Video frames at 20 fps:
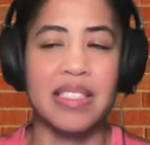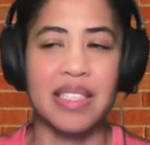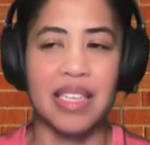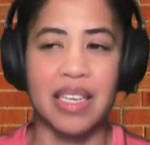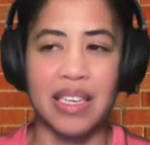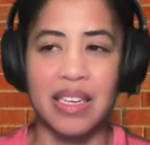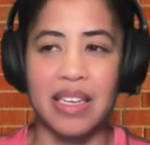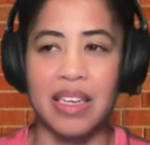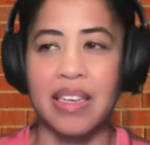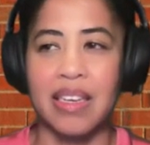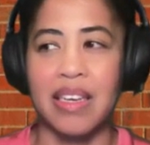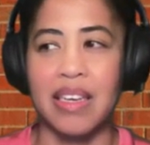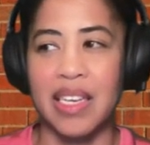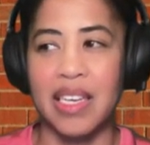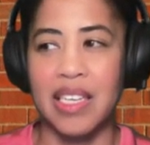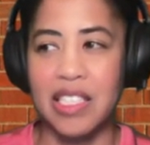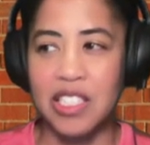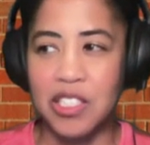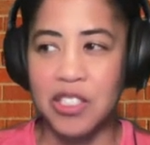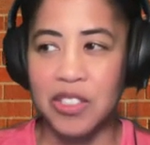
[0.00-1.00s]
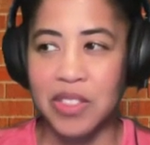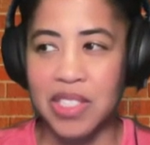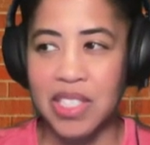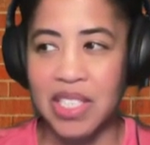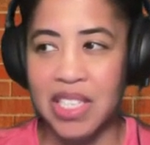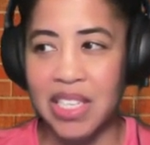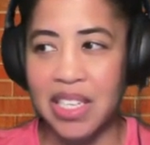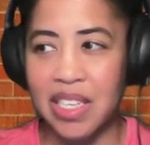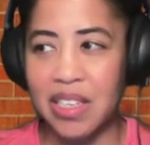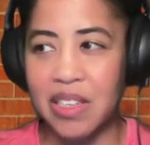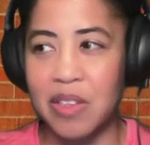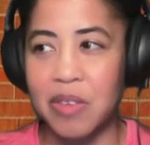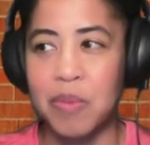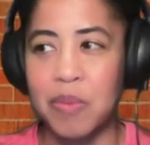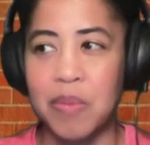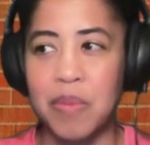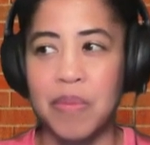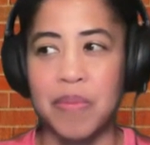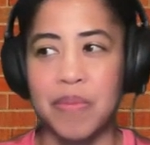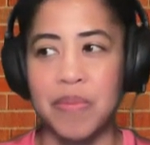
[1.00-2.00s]
data entry,
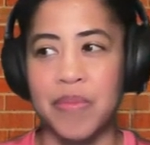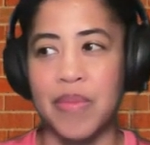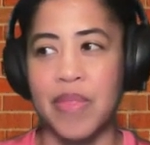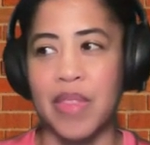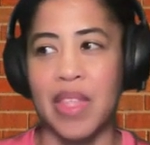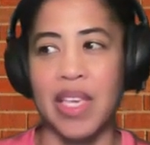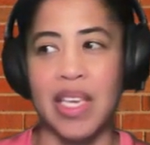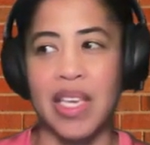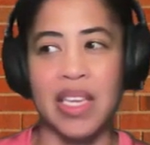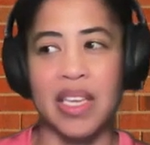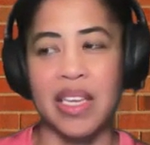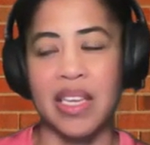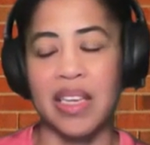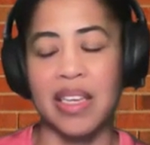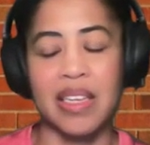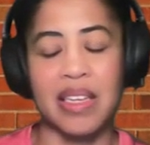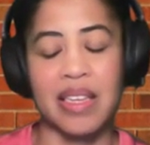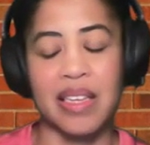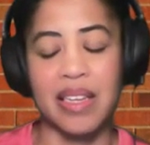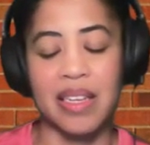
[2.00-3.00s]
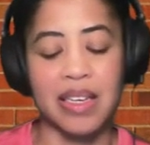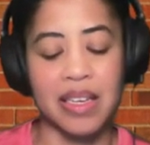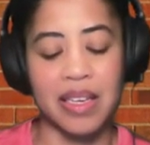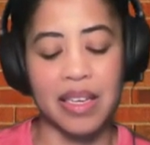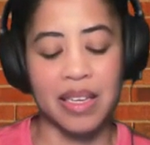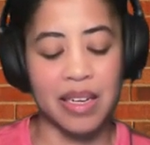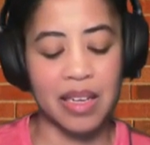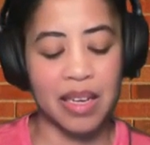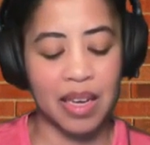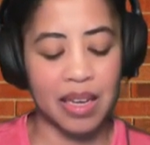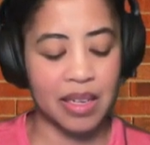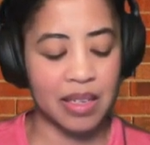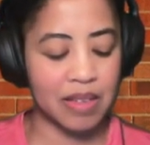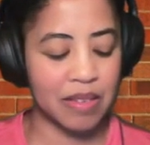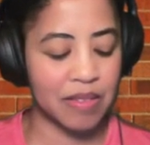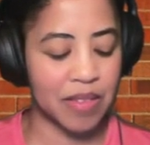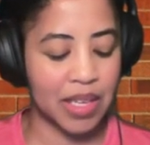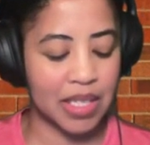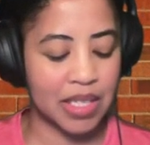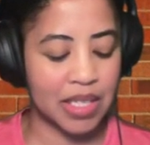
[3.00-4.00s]
any kind of
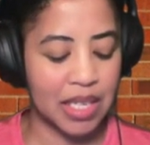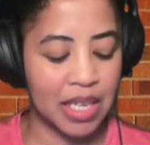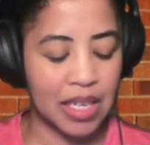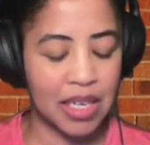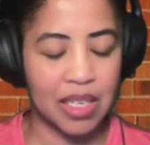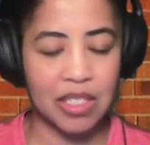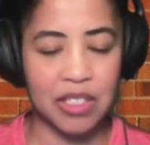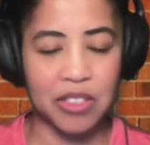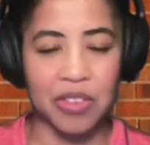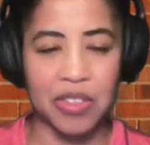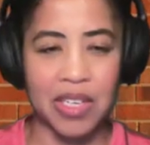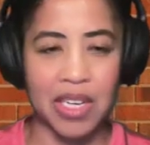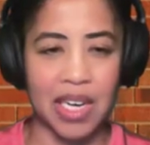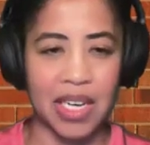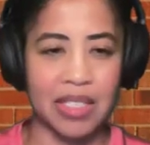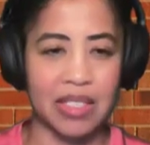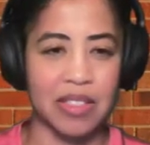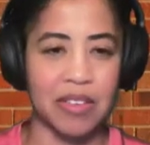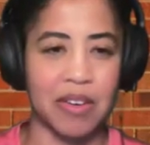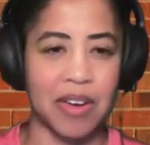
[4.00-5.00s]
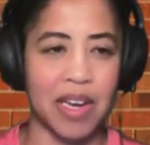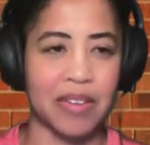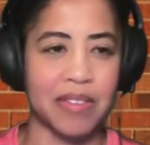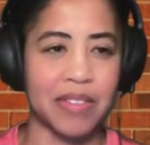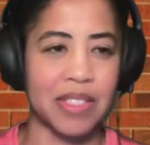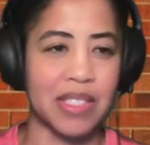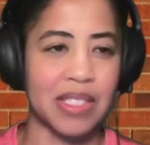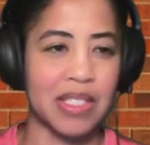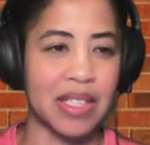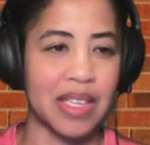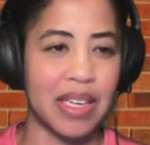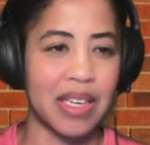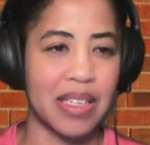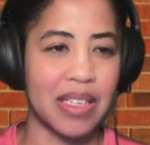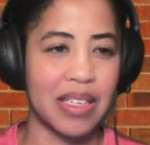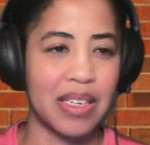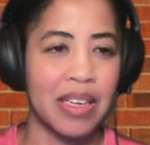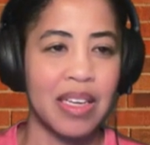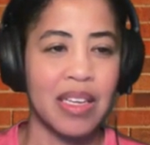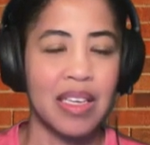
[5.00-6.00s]
like data entry task, you have to
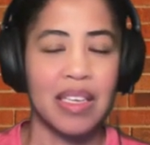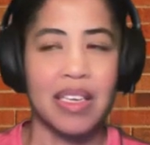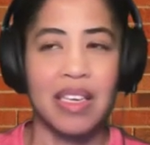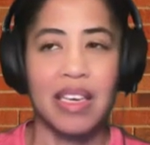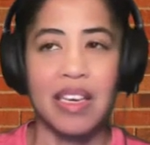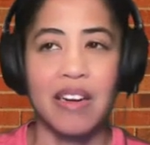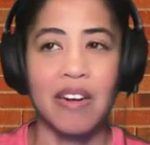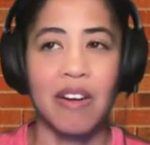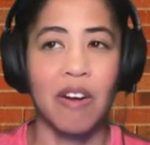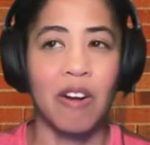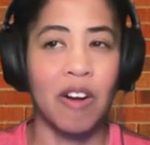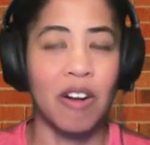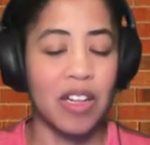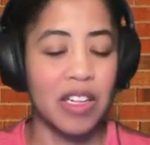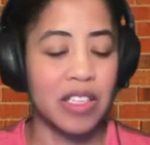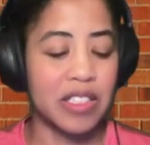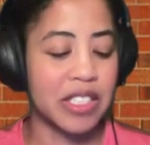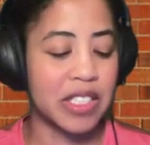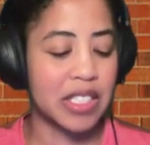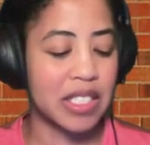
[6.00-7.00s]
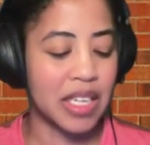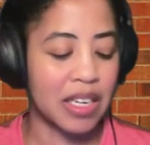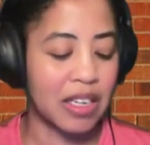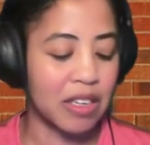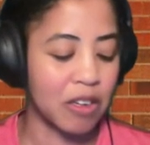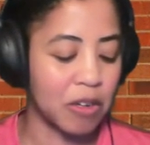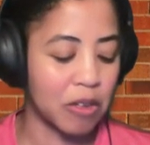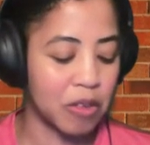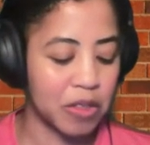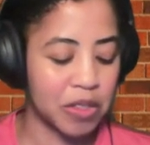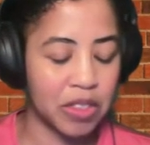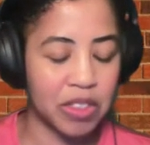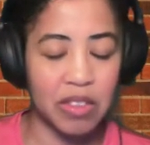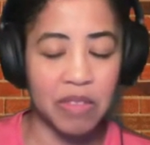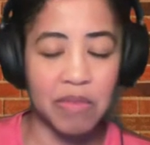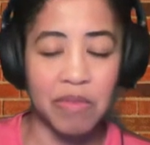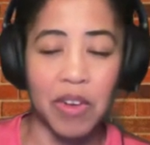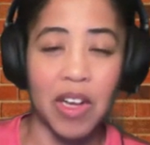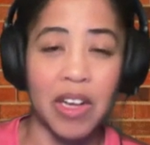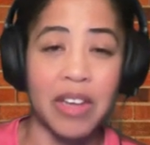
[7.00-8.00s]
like get all stakeholders
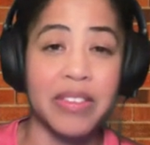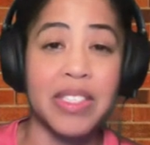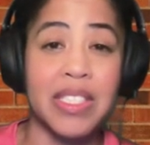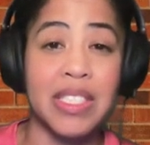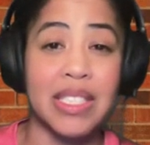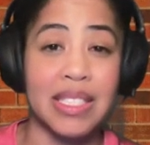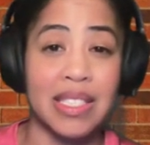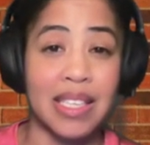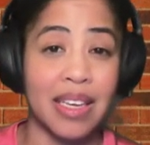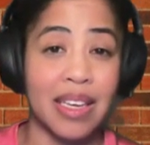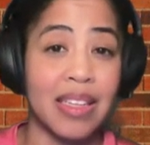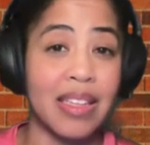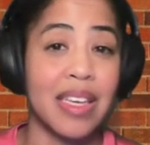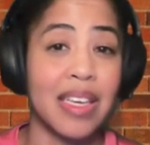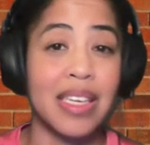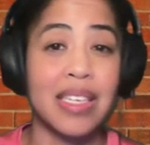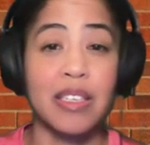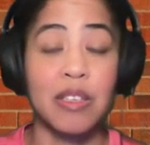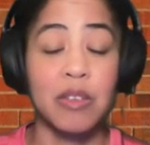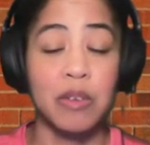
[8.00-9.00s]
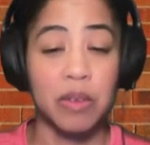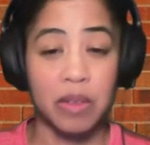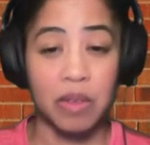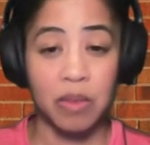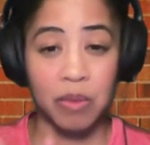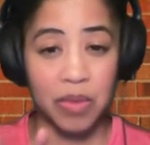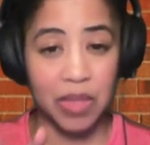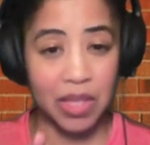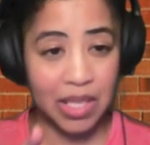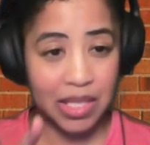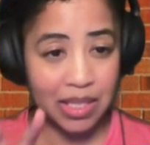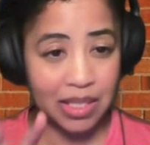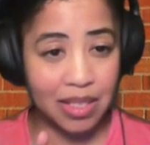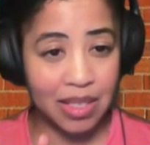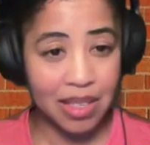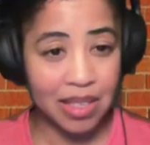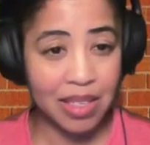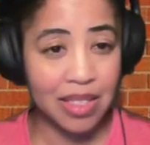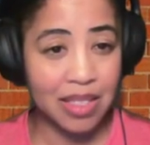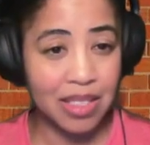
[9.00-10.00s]
involved and say like, let's
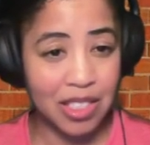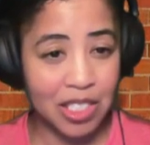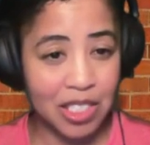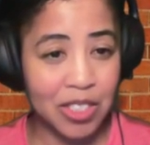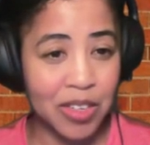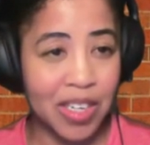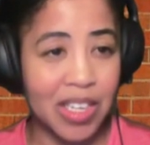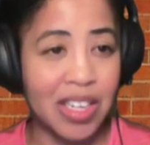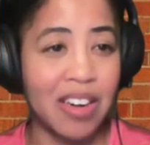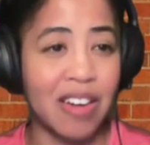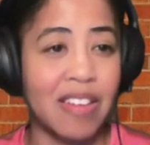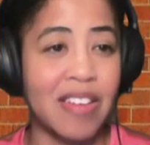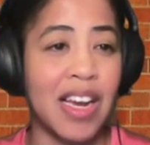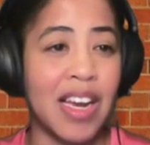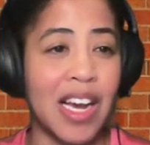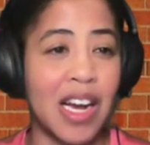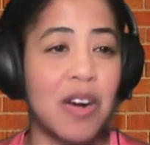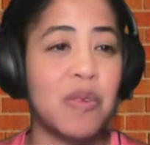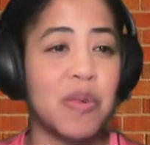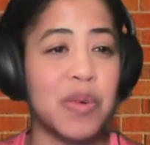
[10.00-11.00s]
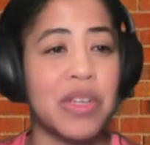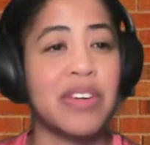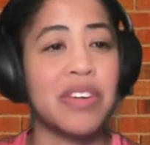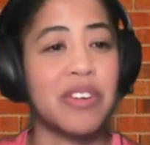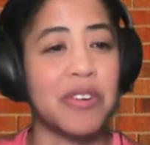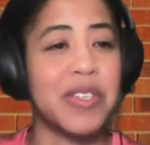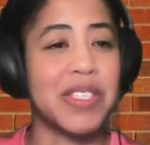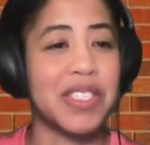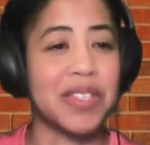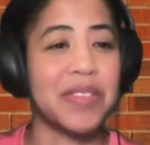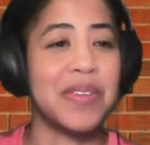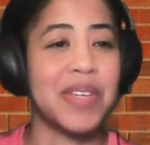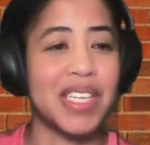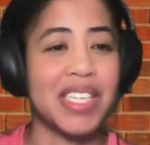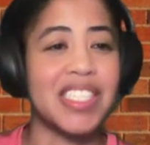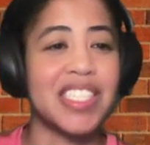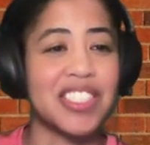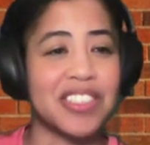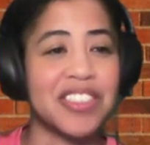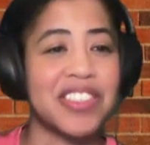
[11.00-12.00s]
get it straight on how we are going to
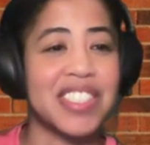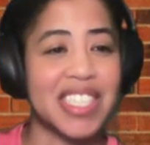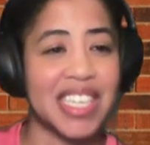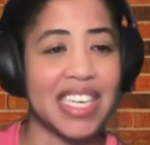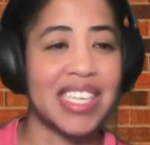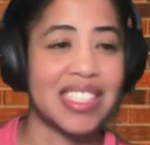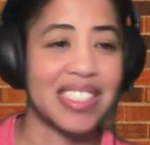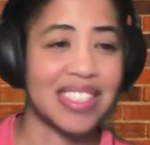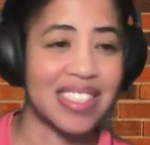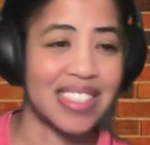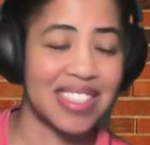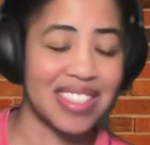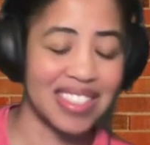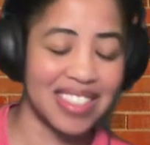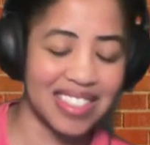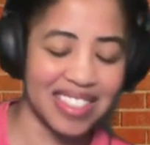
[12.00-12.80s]
enter dates.